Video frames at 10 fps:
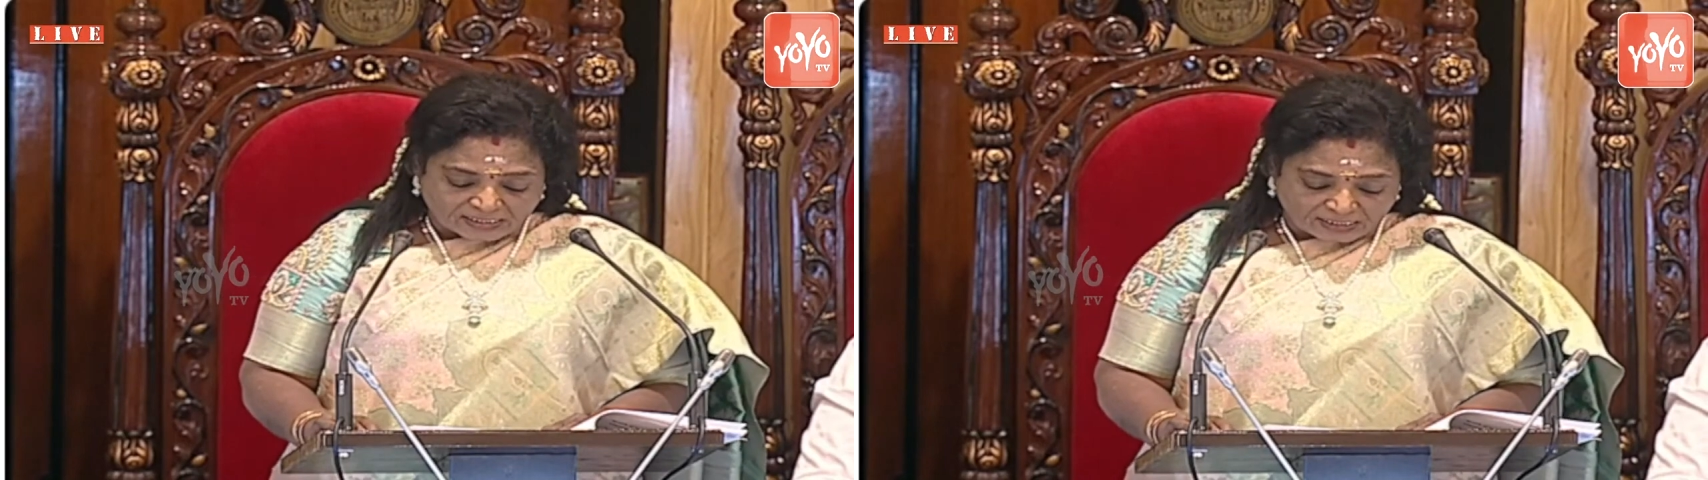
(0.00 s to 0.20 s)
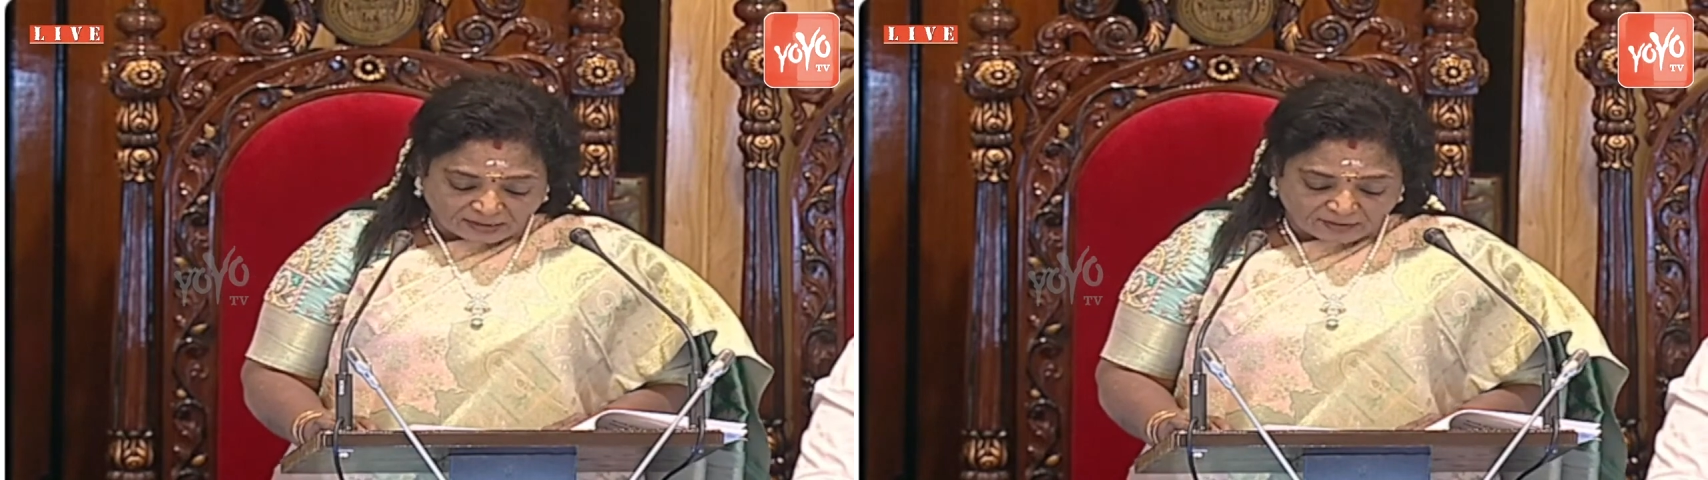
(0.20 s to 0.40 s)

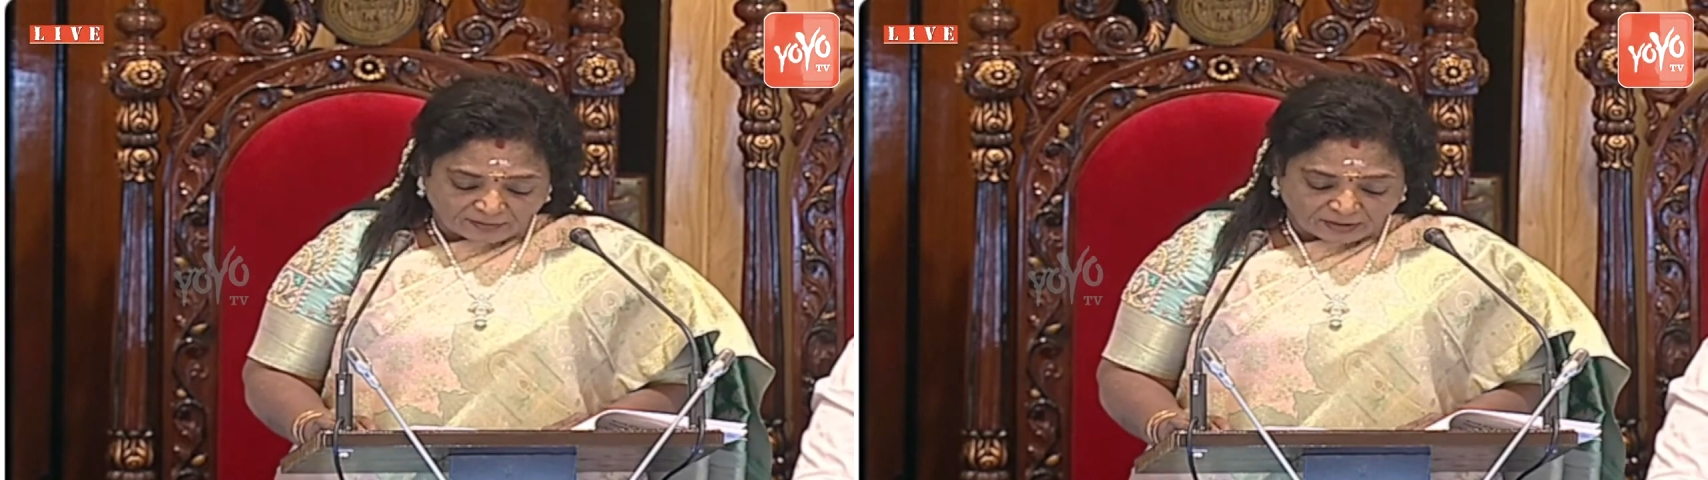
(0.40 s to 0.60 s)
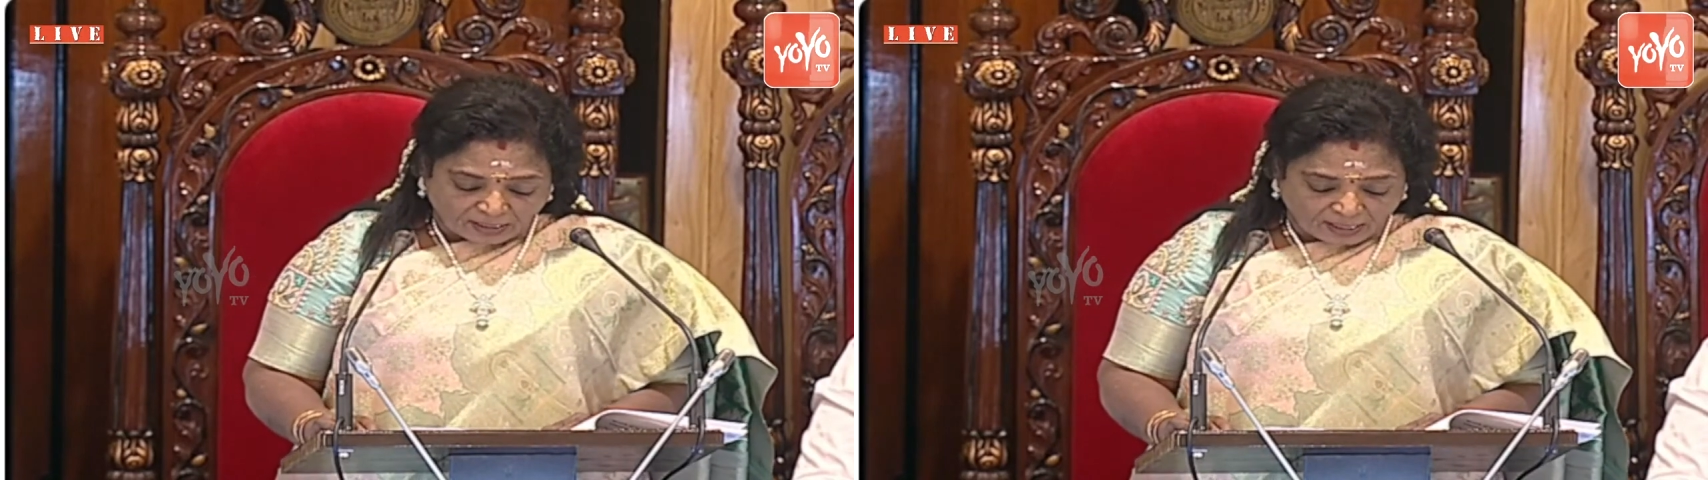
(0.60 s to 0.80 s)

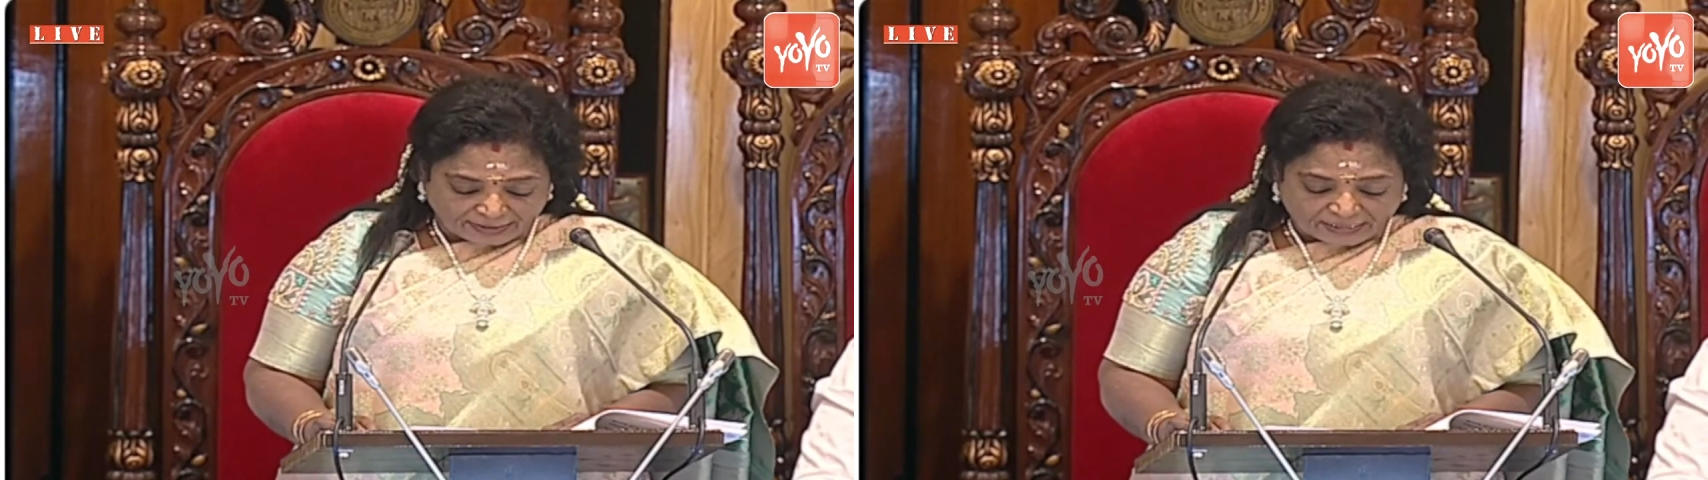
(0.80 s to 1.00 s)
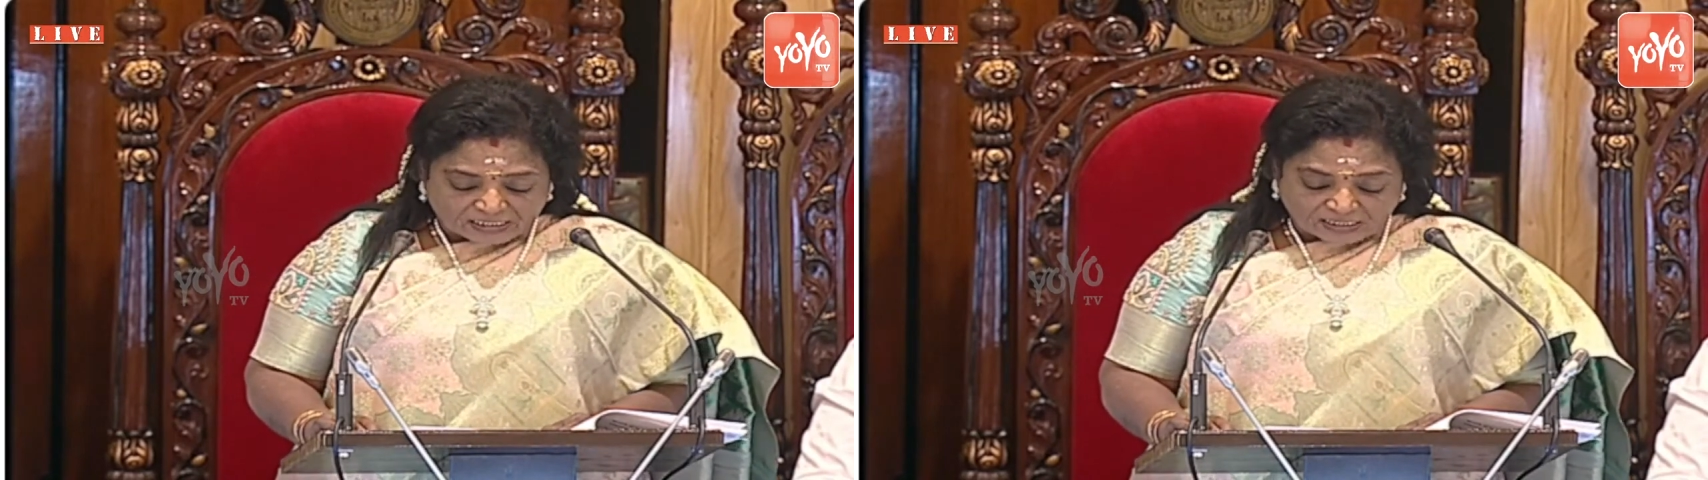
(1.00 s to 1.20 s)

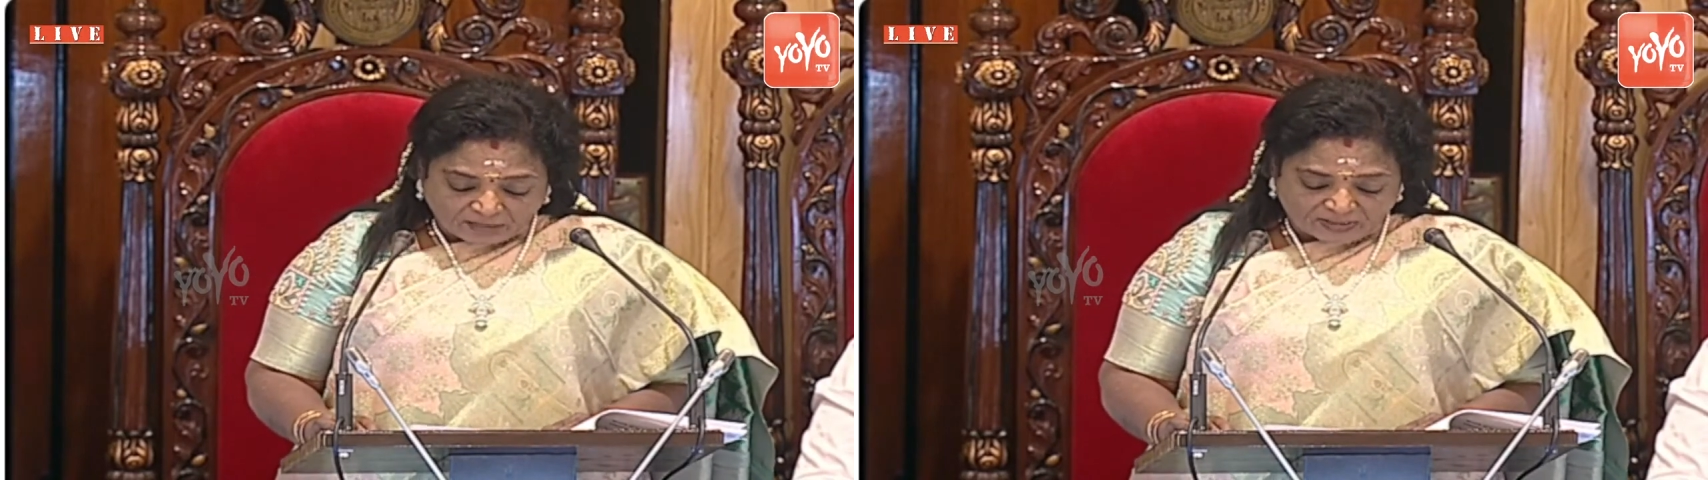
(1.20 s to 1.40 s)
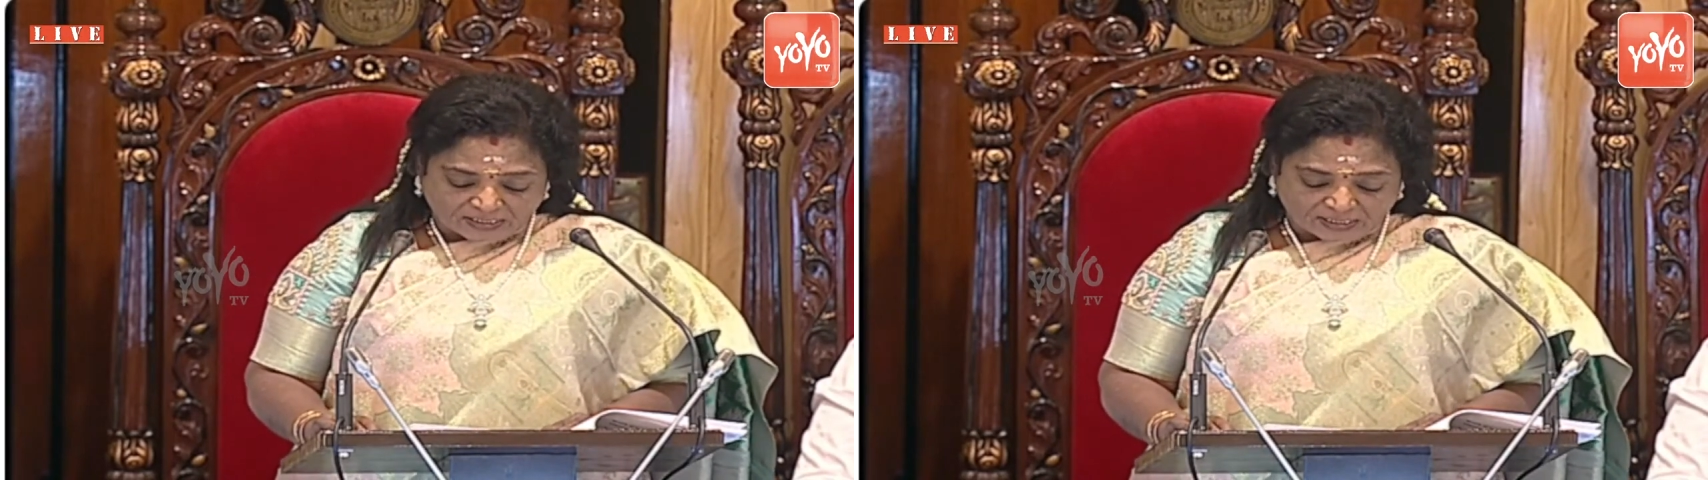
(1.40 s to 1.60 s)

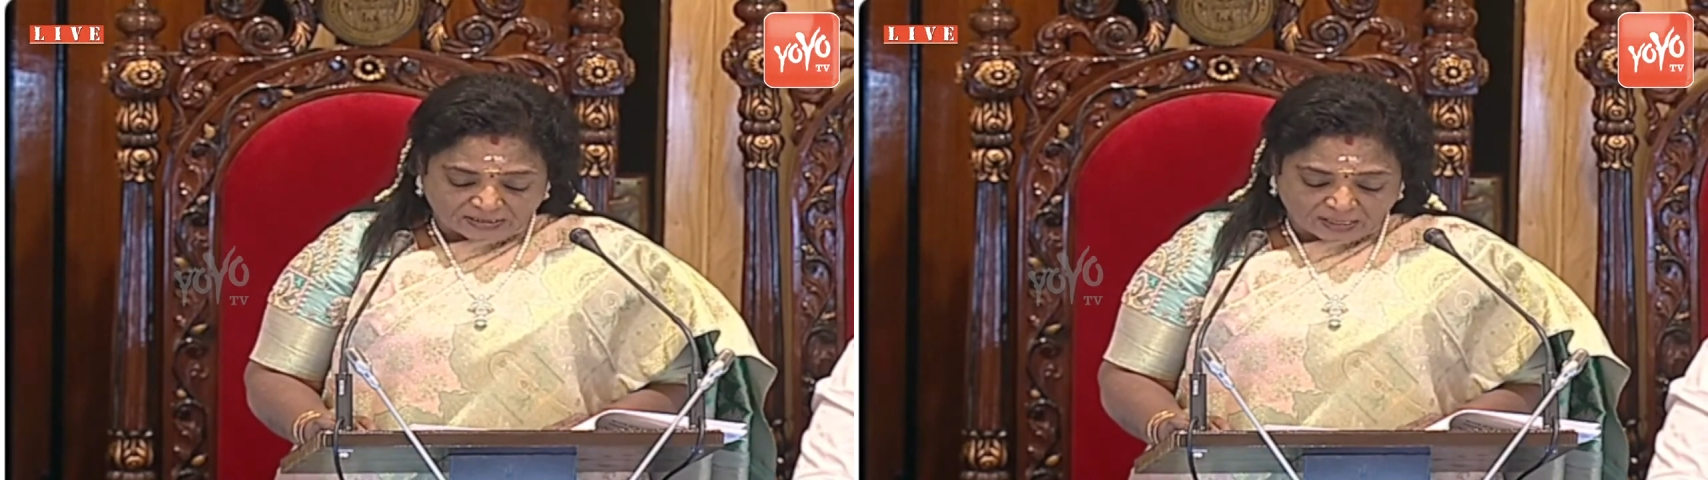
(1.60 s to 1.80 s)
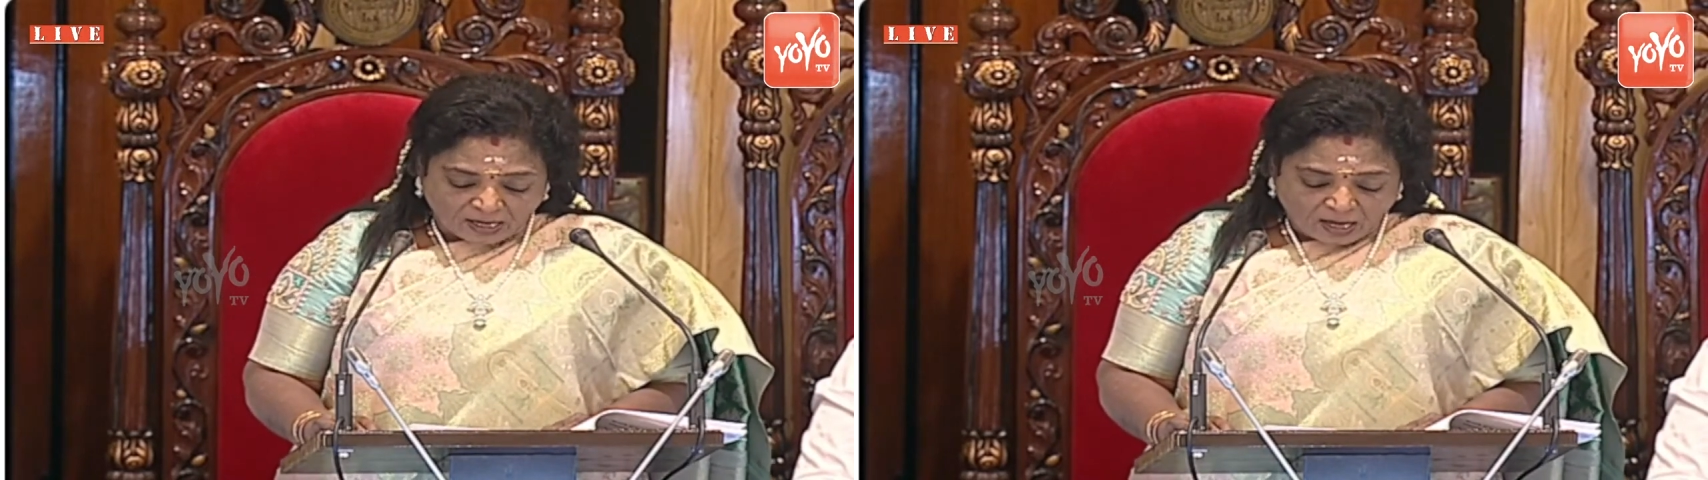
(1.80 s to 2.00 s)

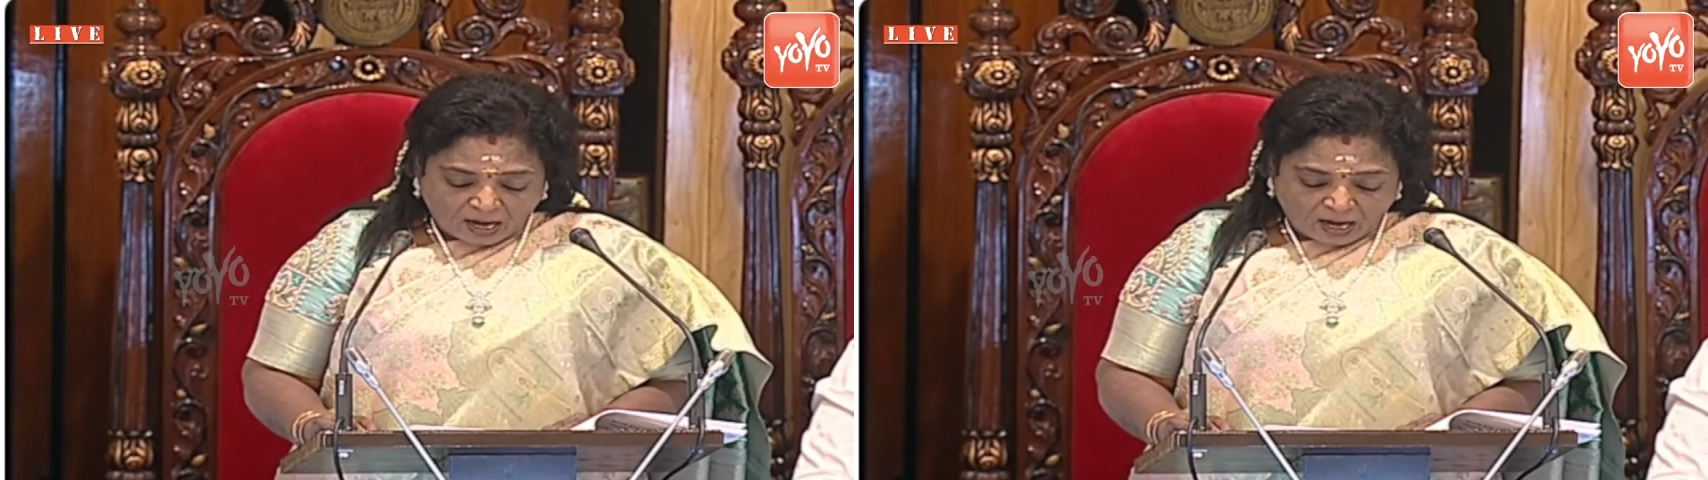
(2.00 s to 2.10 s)
services